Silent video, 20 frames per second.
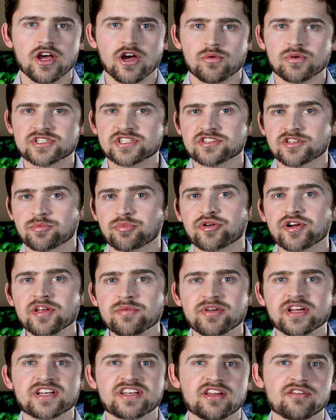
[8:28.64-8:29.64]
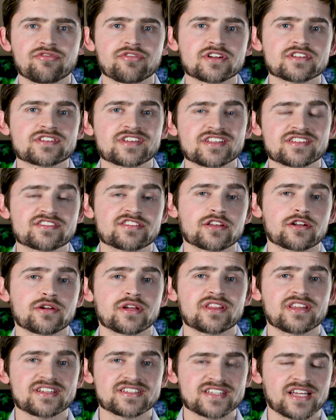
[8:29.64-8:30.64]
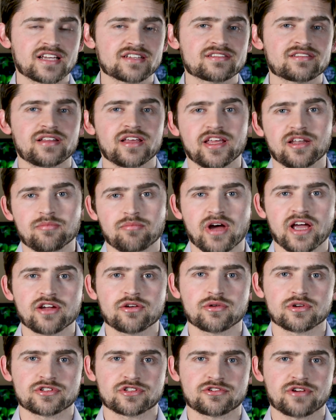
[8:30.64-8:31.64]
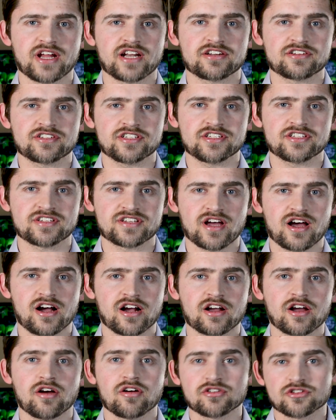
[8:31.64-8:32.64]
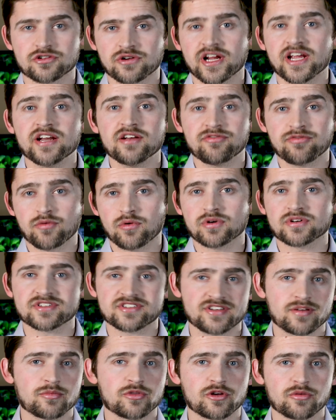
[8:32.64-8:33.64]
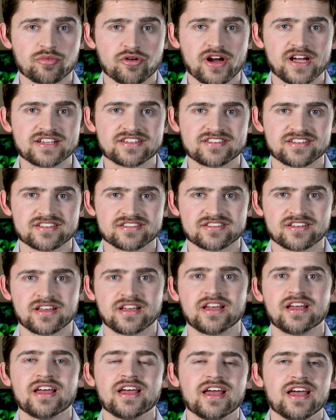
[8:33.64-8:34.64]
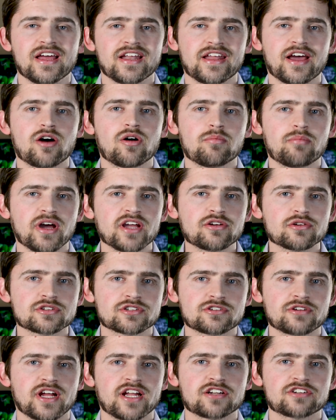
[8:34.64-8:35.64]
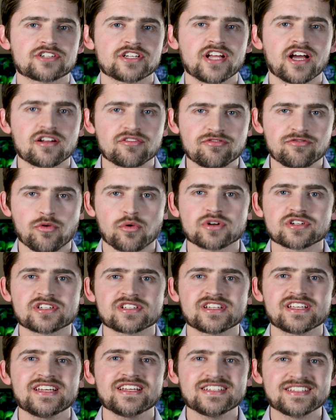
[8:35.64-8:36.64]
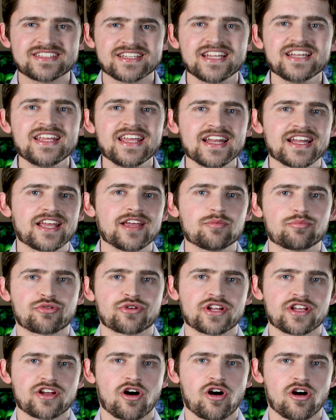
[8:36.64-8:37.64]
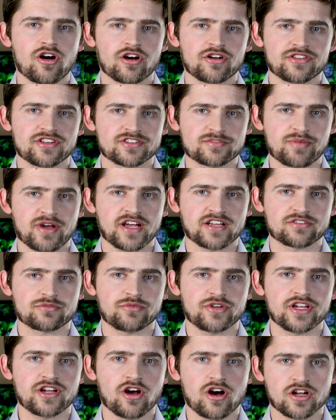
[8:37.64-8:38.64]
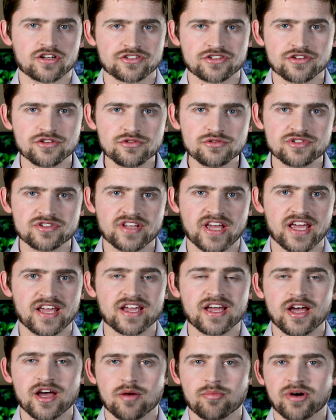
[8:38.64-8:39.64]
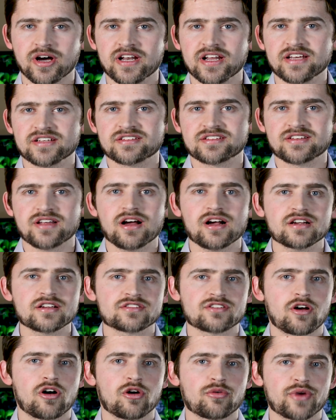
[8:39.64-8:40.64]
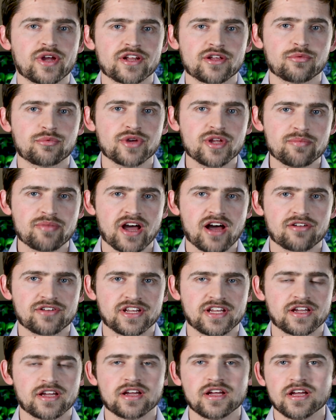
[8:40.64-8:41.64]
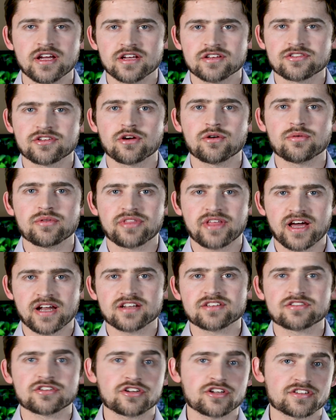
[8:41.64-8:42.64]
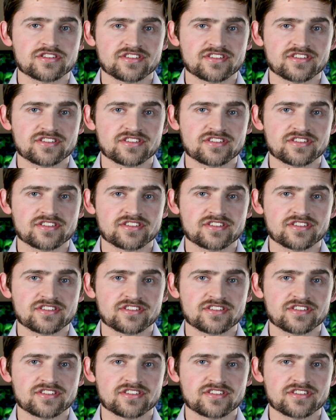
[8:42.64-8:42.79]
which is a pretty big difference considering that Tesla and MicroStrategy stock trade for similar prices. Now, MicroStrategy unfortunately did get hit pretty hard this past week on Tuesday, but its stock is already rebounding. So that is a good